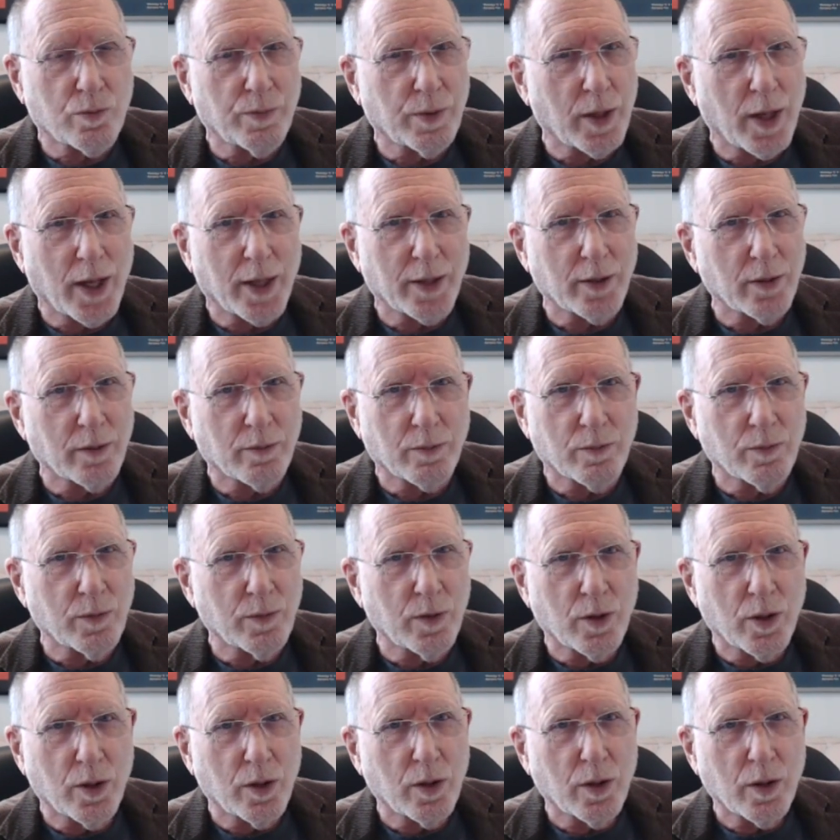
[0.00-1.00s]
and
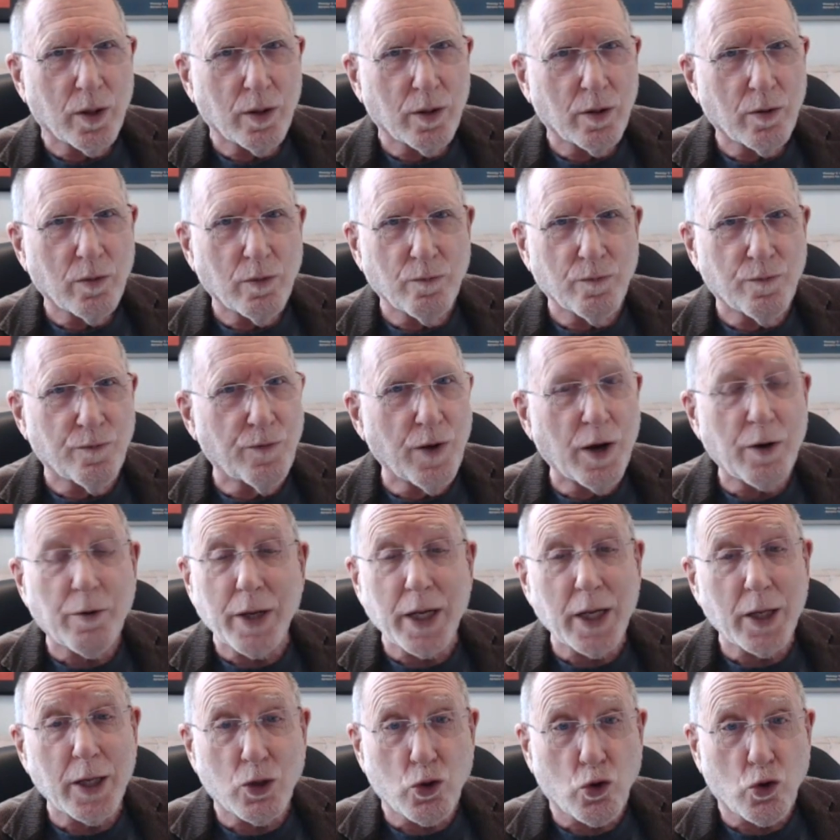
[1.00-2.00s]

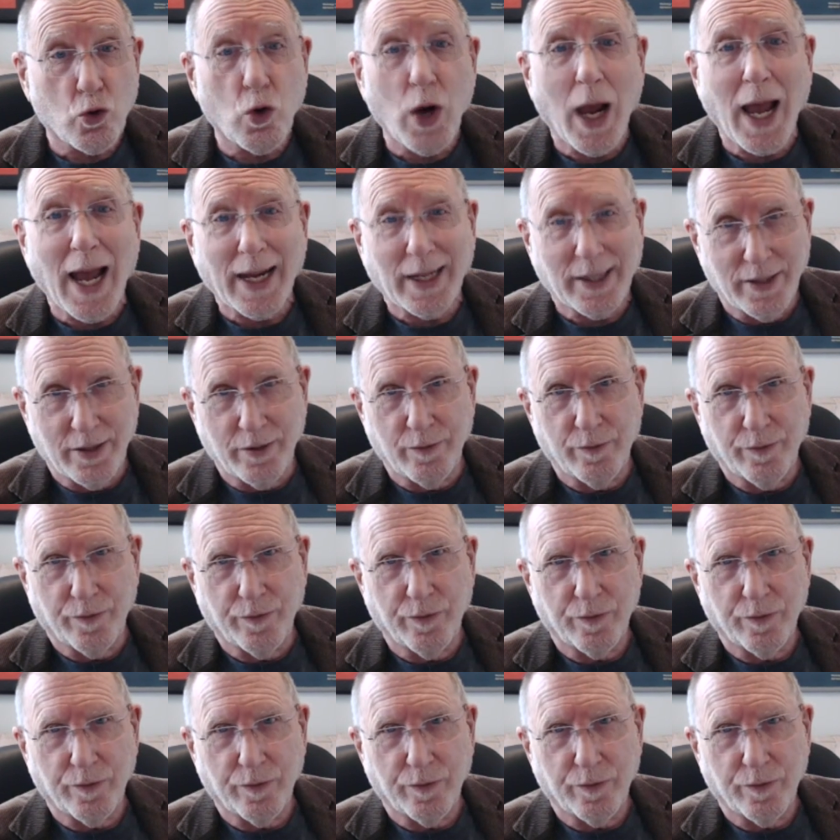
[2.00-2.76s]
very attractive